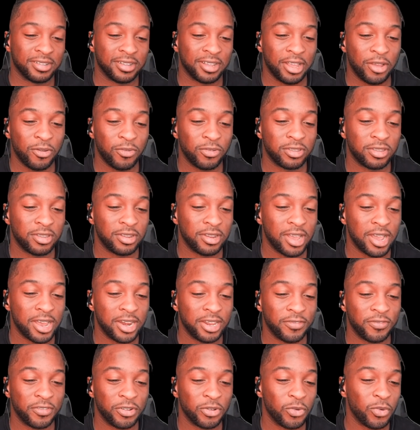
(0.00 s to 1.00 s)
I was not
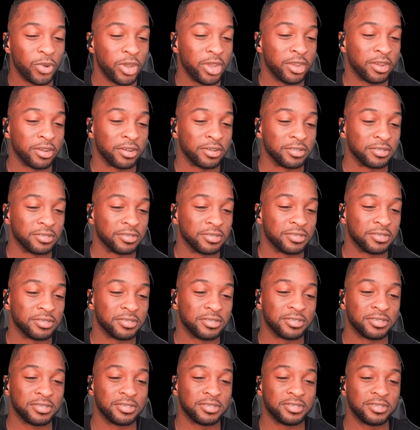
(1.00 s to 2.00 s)
even aware.
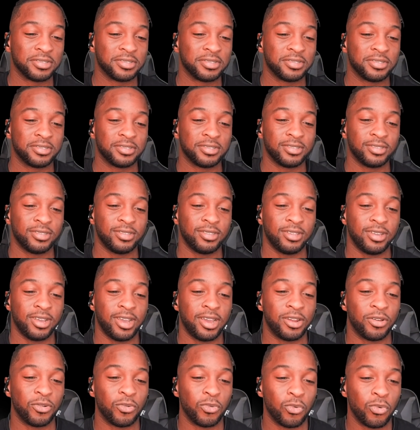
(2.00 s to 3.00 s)
I
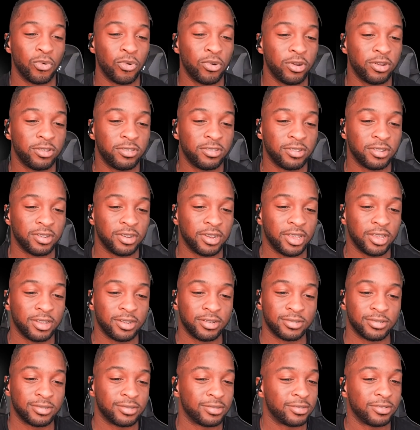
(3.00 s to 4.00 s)
got awards and
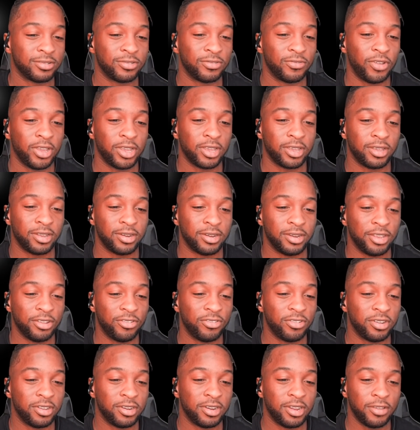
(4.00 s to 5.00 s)

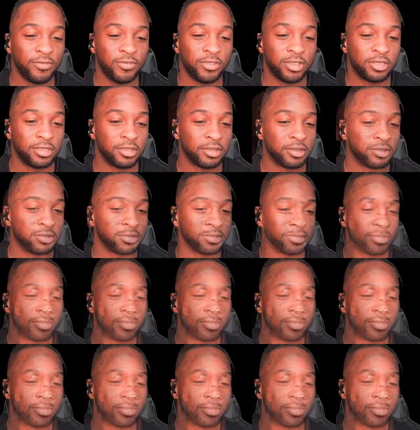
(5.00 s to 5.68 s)
recognition and everything.